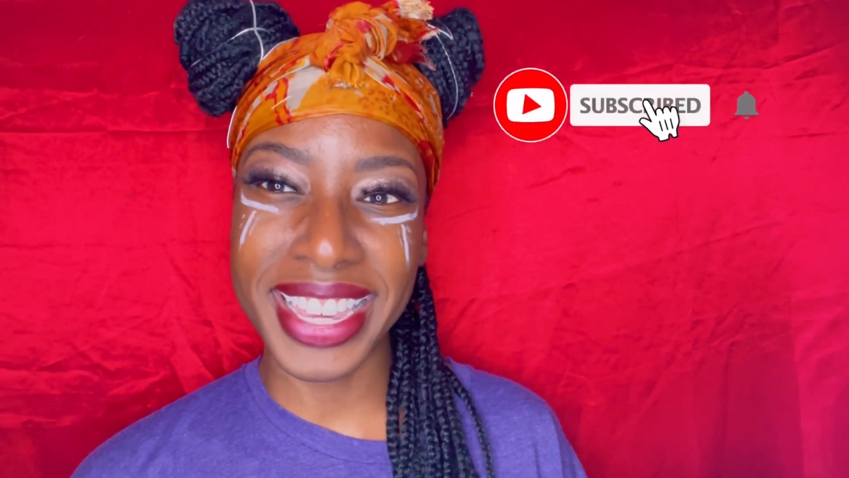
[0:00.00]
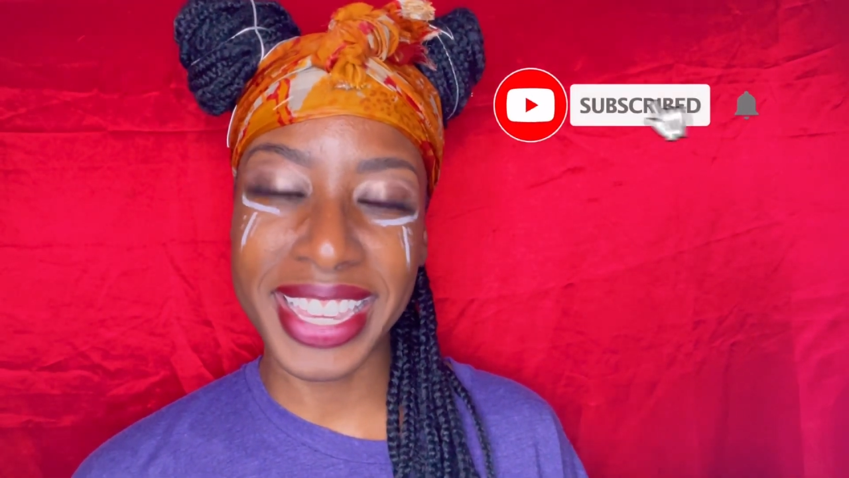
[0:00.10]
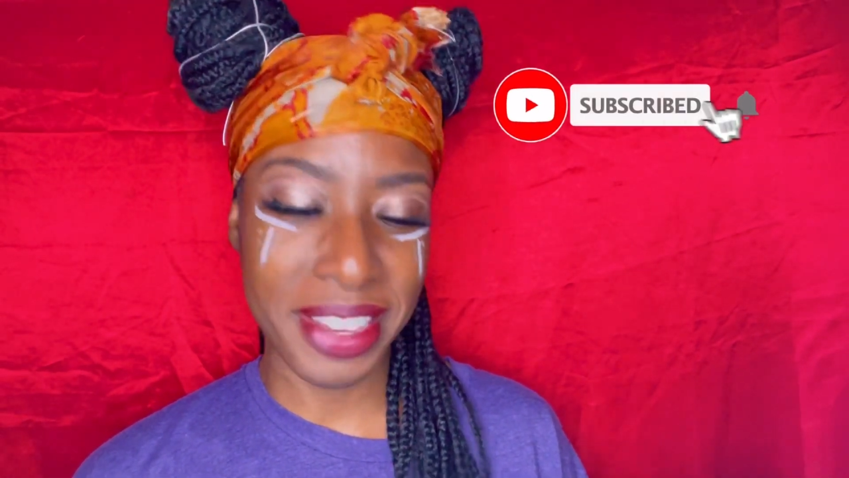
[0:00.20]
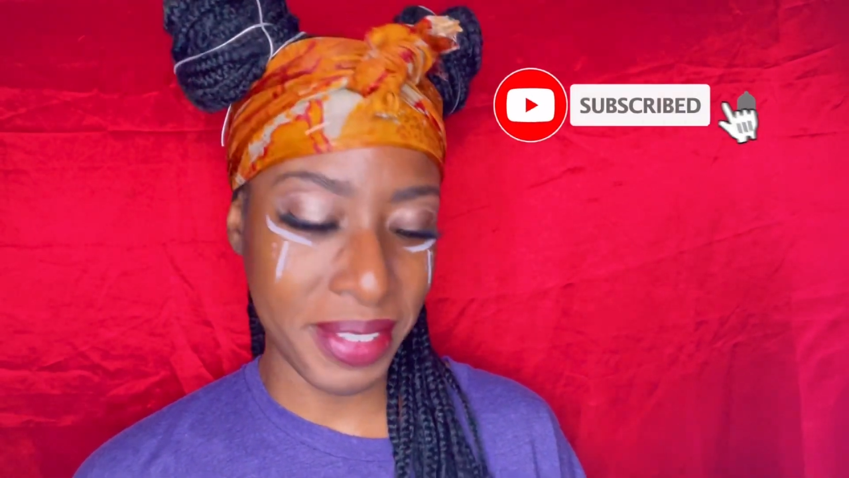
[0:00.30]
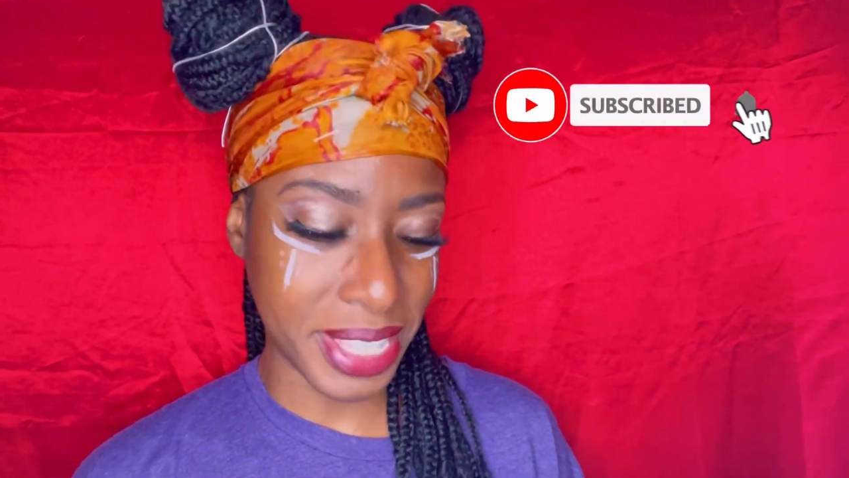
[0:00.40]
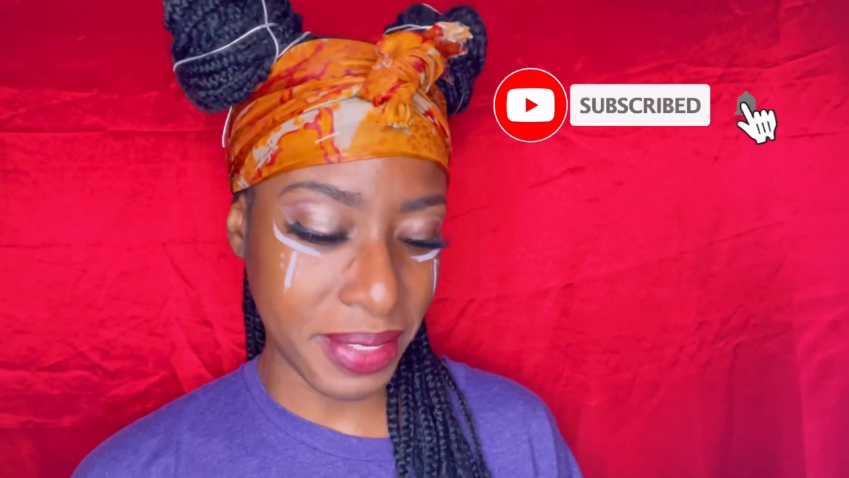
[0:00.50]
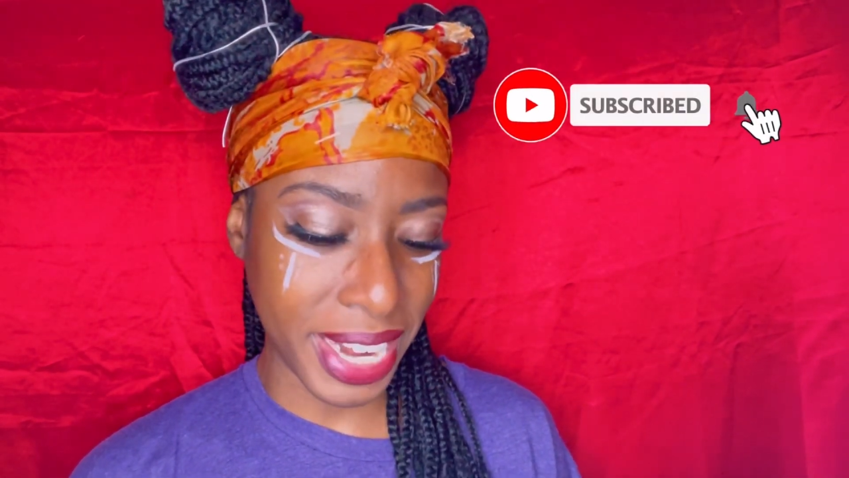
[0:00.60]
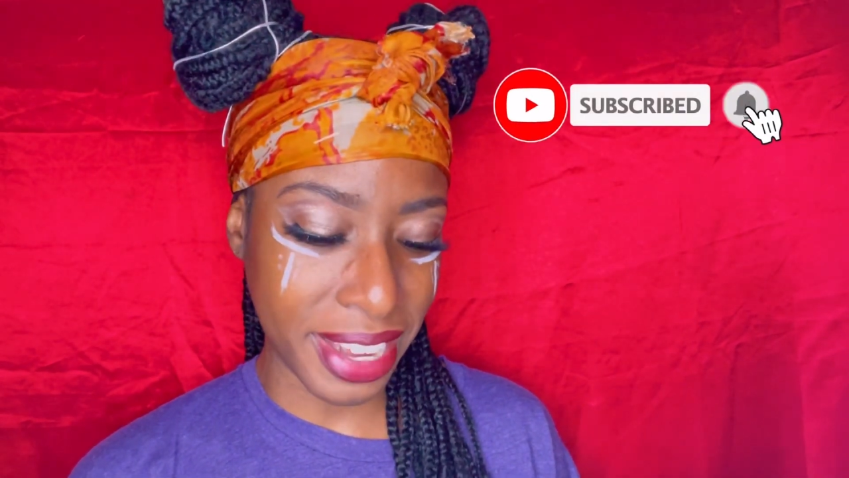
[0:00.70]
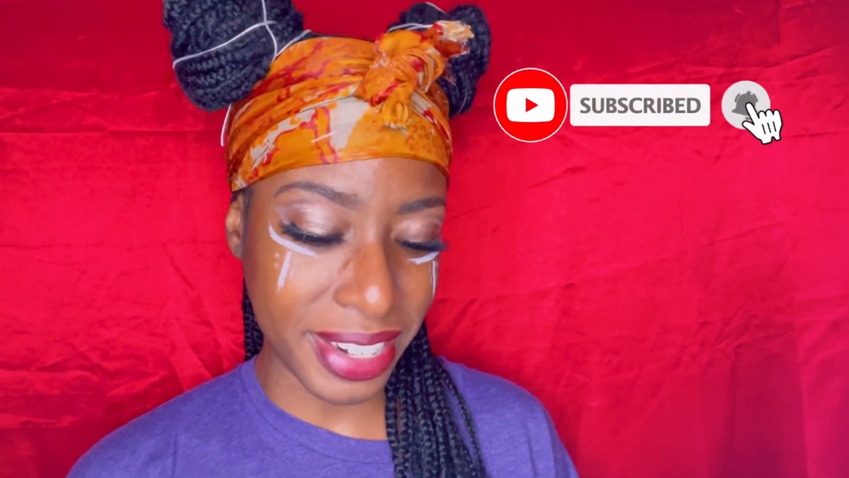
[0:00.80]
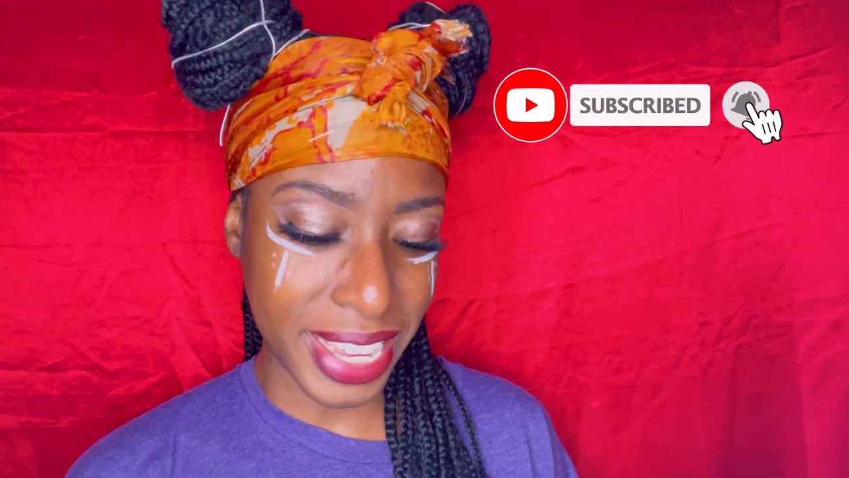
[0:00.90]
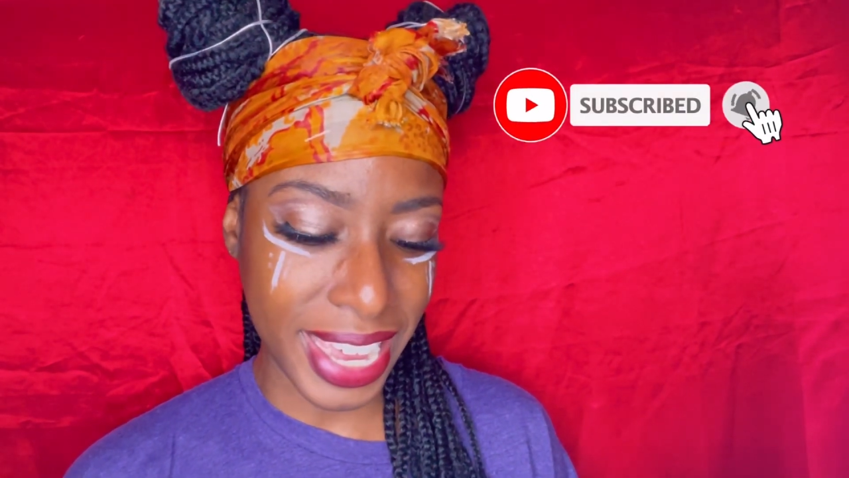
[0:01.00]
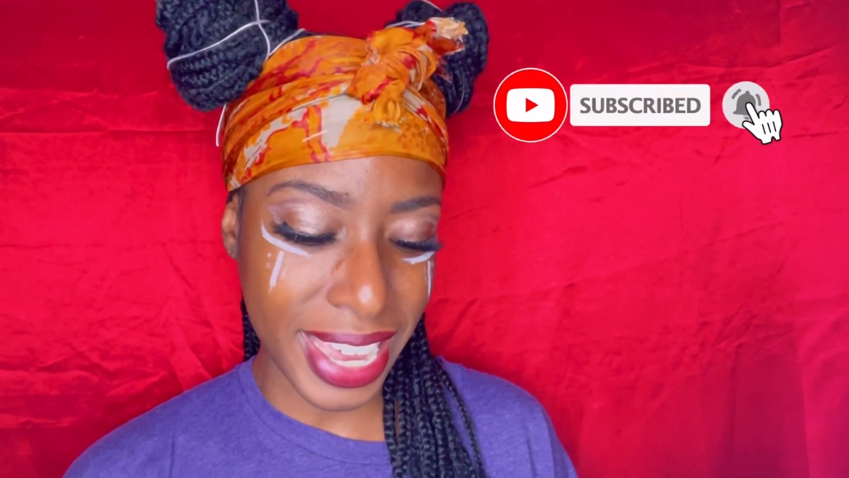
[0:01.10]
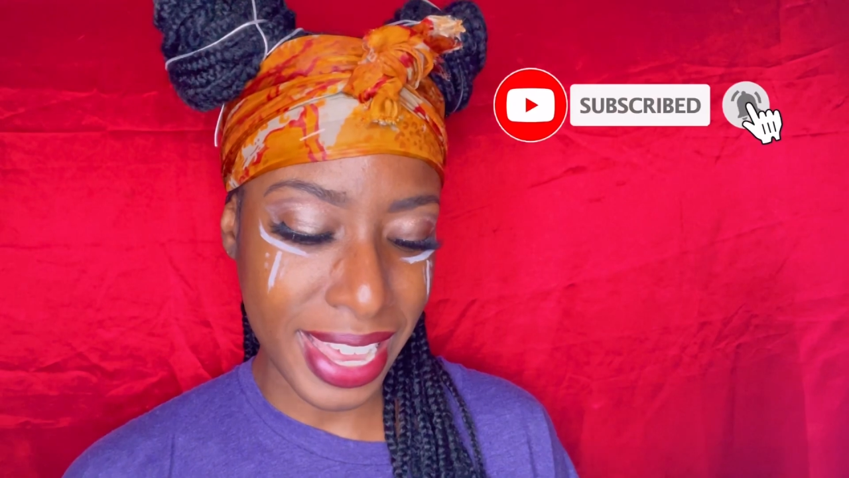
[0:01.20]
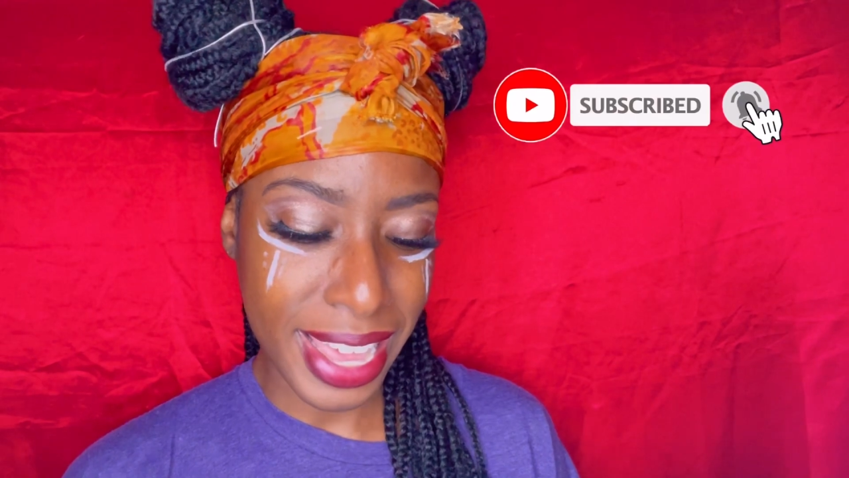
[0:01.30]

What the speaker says: kiki with somebody all day.